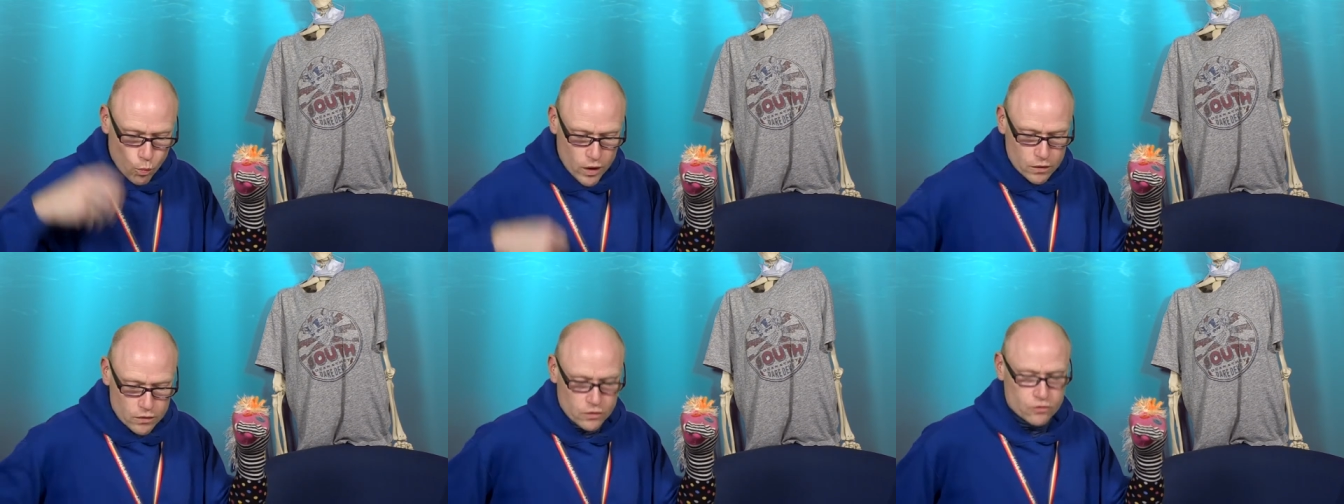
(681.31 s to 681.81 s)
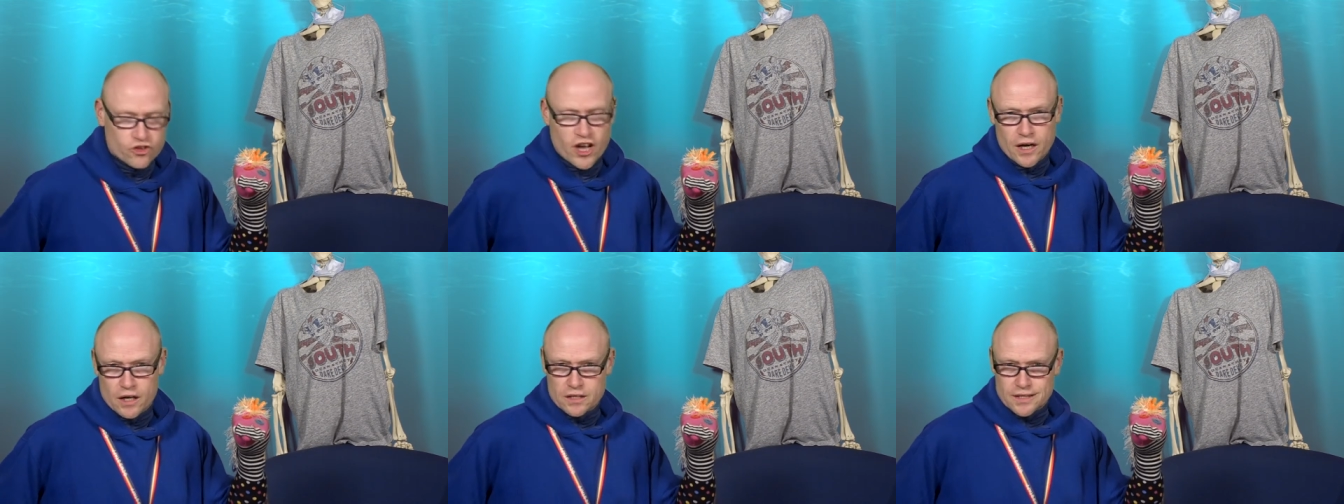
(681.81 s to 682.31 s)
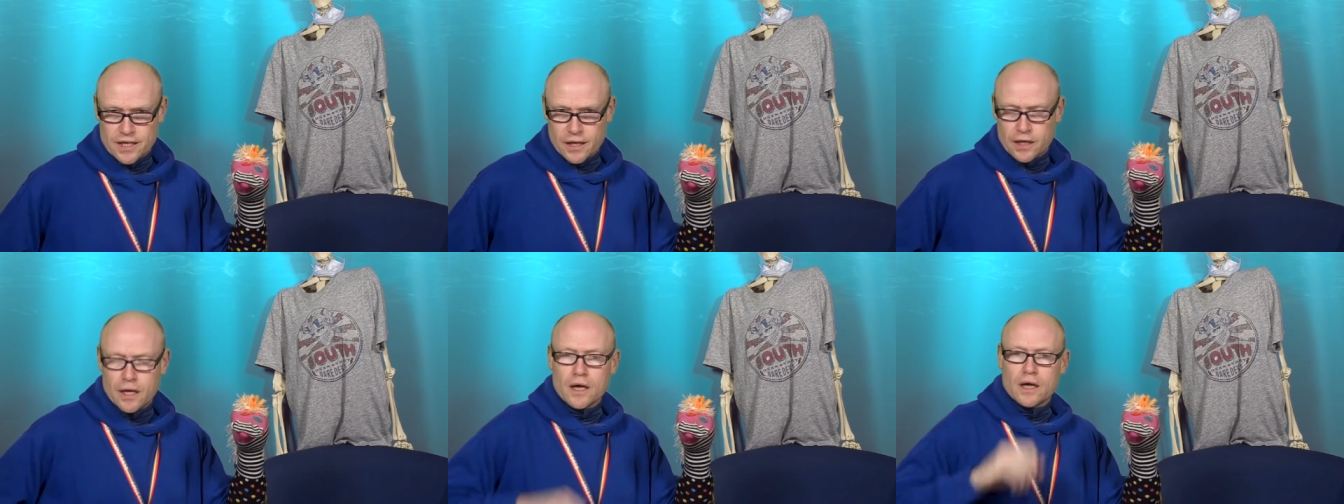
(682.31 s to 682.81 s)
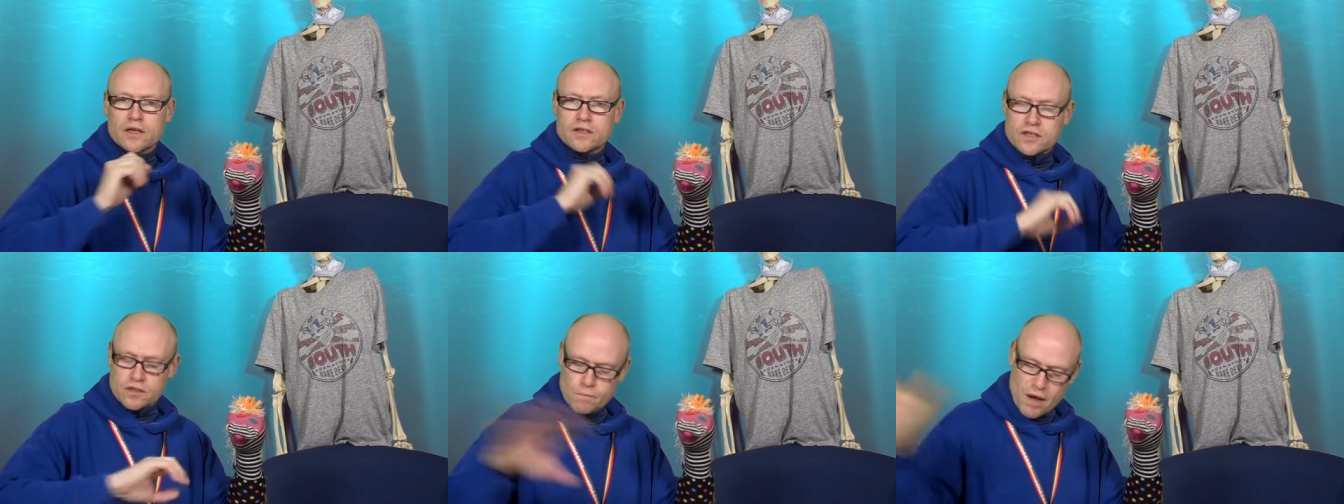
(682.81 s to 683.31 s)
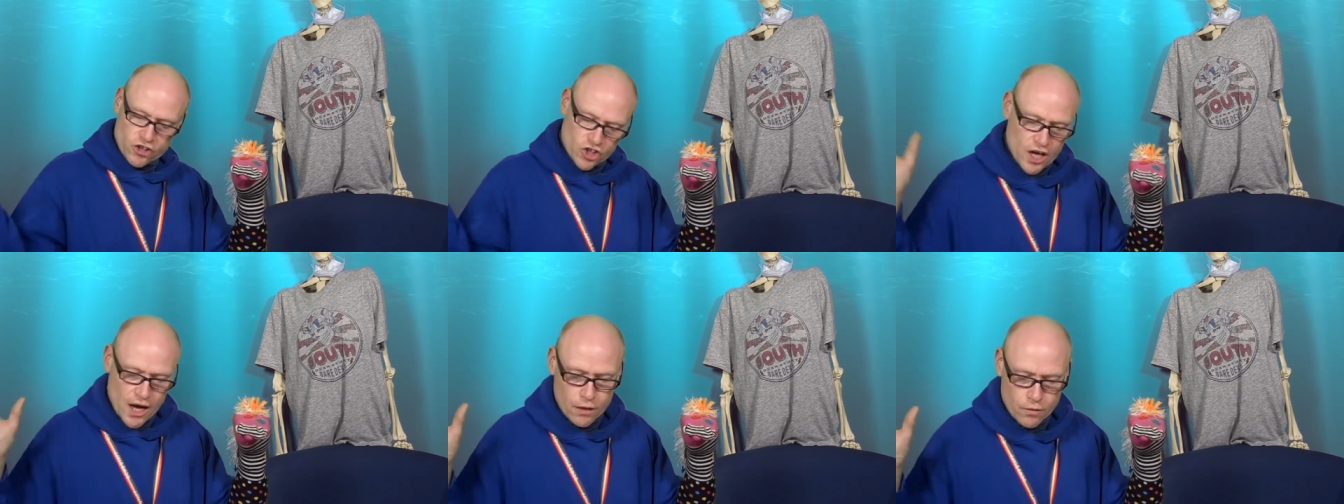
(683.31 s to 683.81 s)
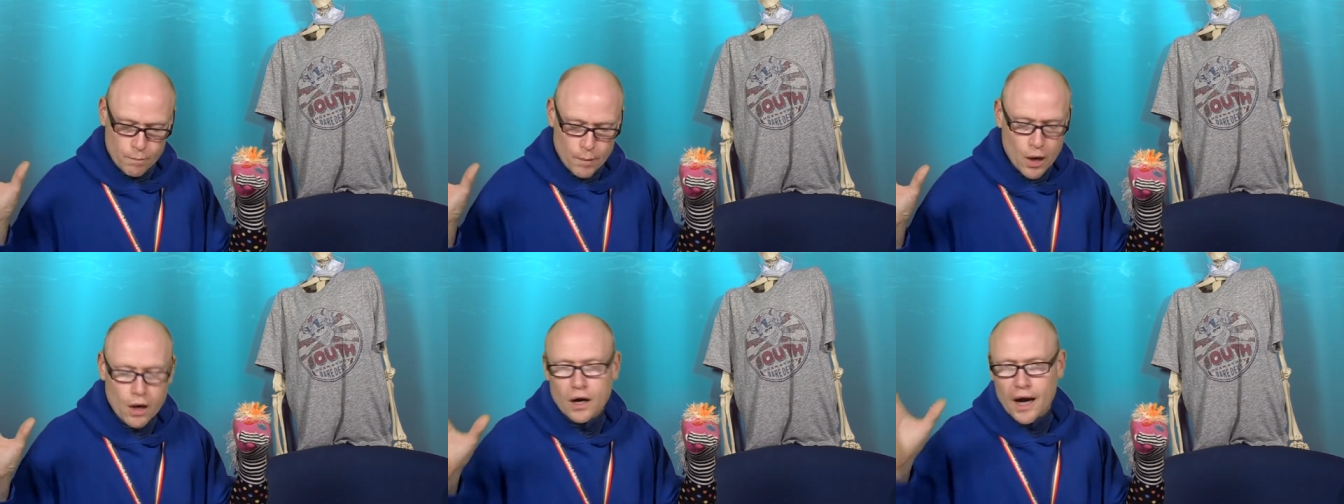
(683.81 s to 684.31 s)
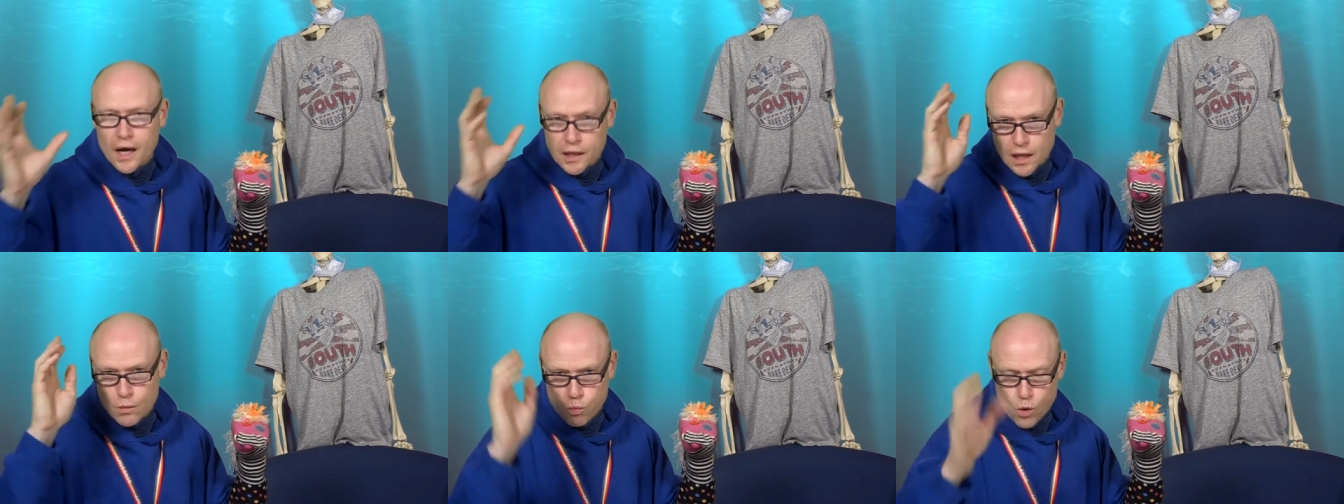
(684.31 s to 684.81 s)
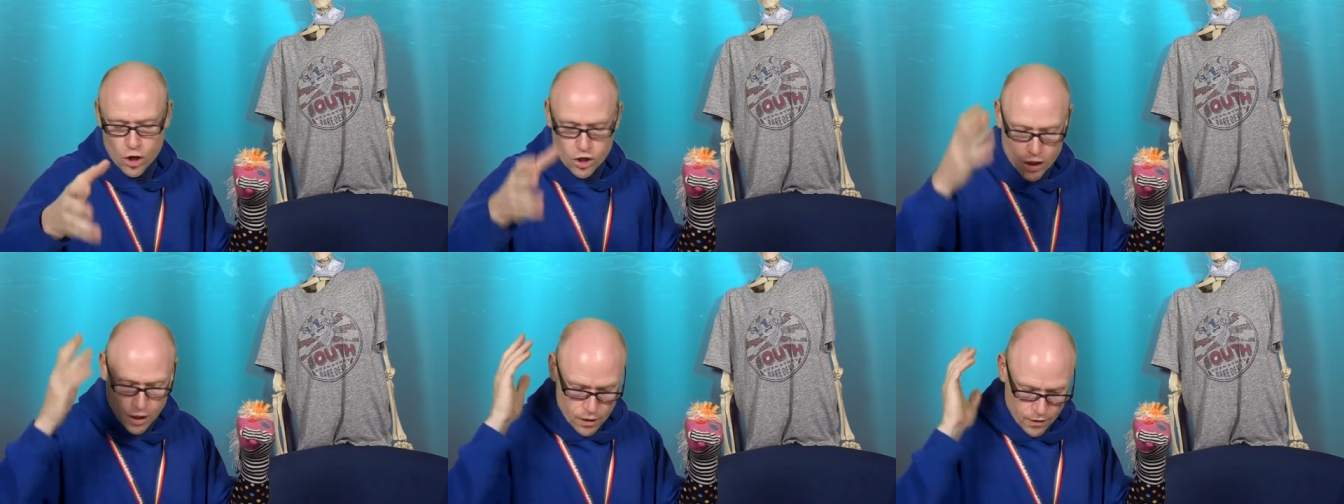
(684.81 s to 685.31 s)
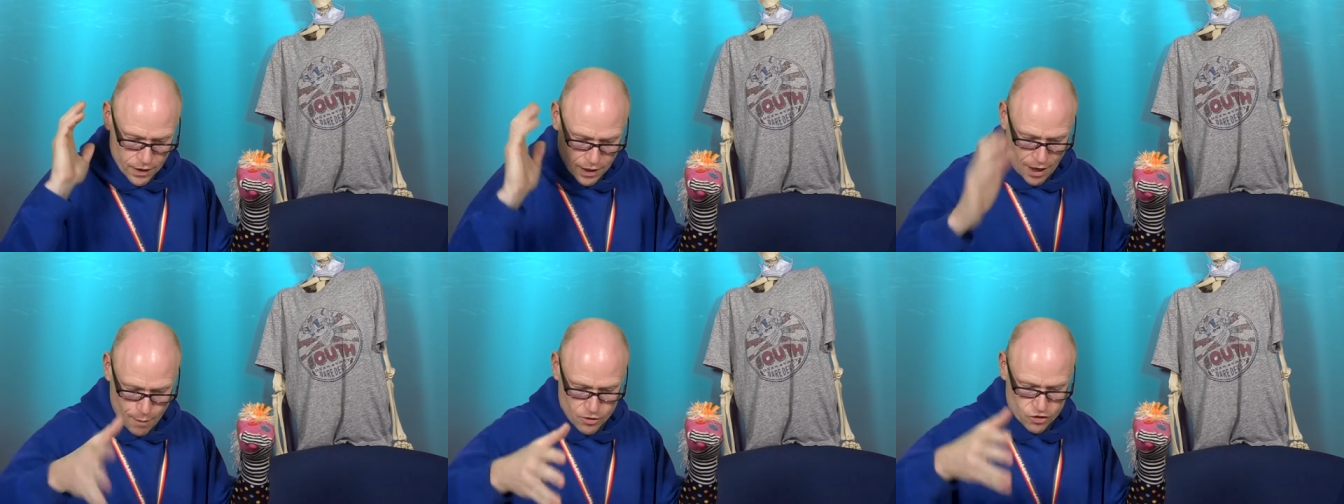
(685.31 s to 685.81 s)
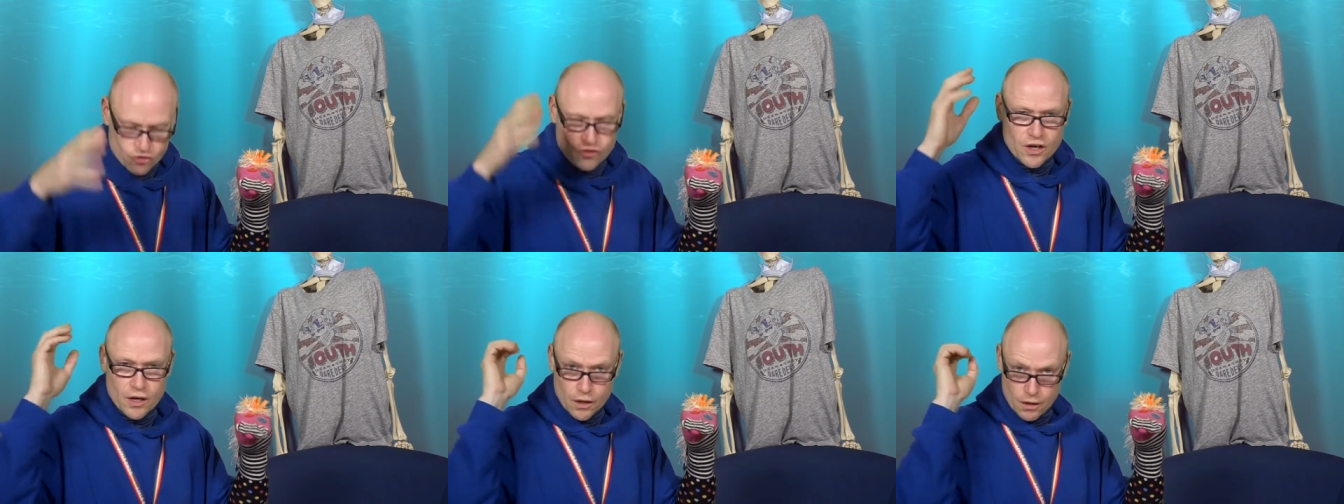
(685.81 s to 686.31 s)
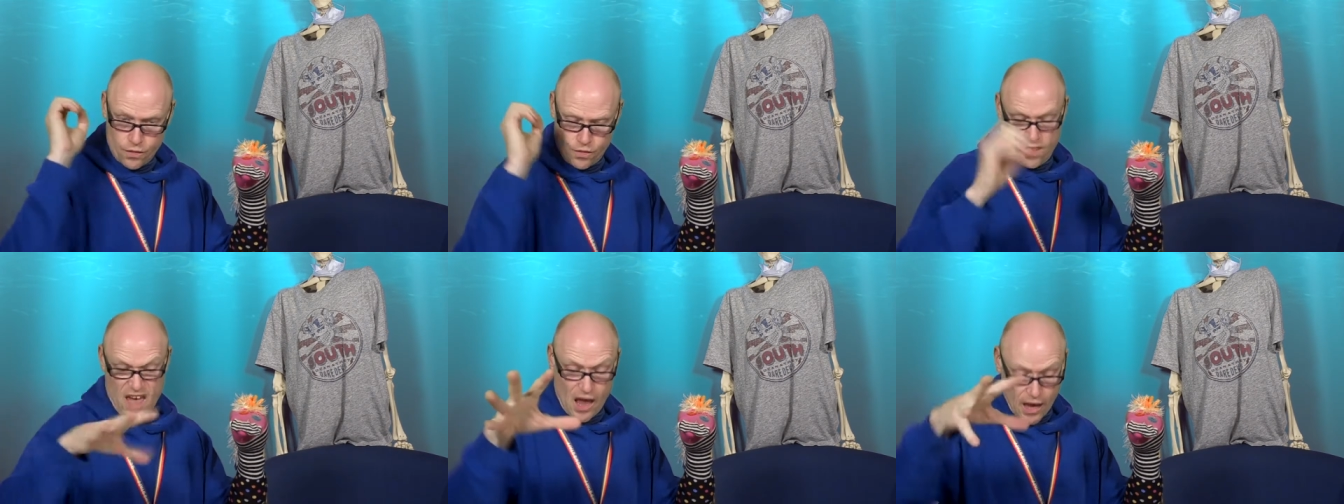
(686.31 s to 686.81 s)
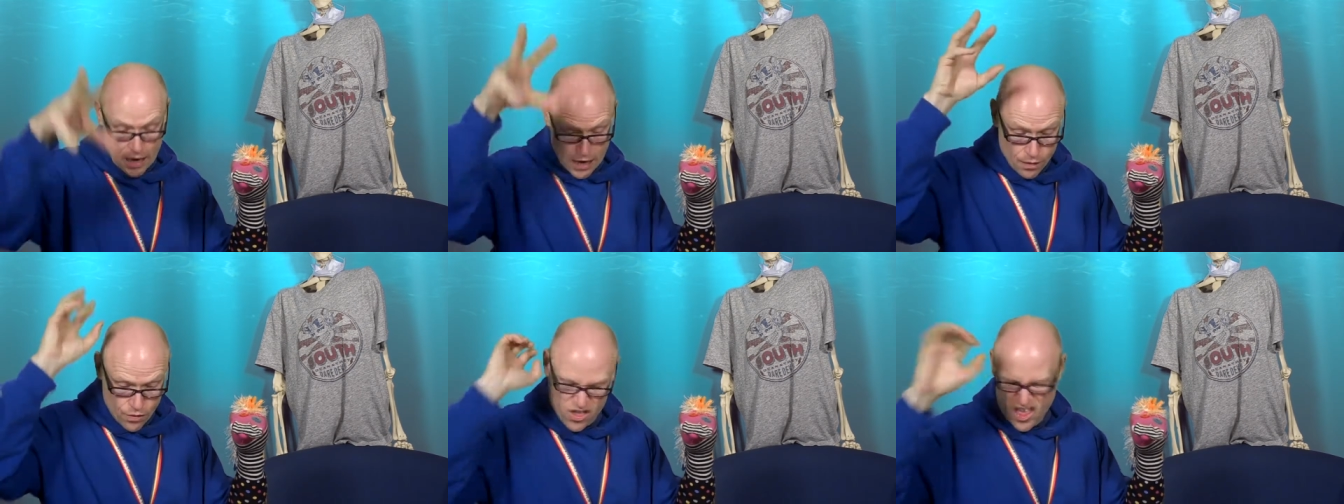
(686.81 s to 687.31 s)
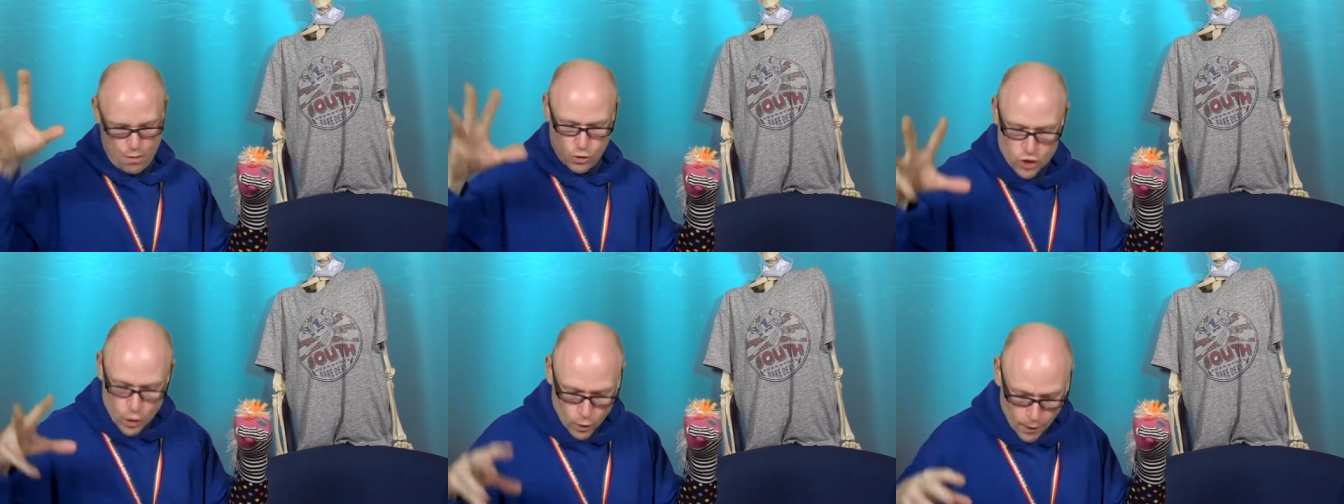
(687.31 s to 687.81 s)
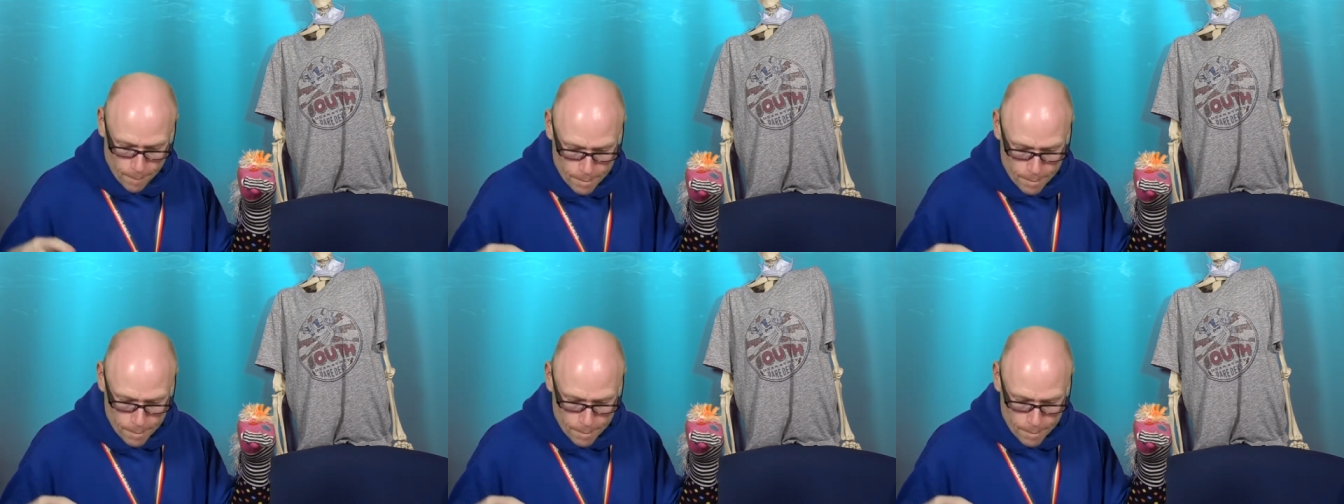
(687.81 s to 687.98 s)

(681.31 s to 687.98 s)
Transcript: Will, Chen, and Dylan smashed it out the park and they won the chemistry thingy that they were doing.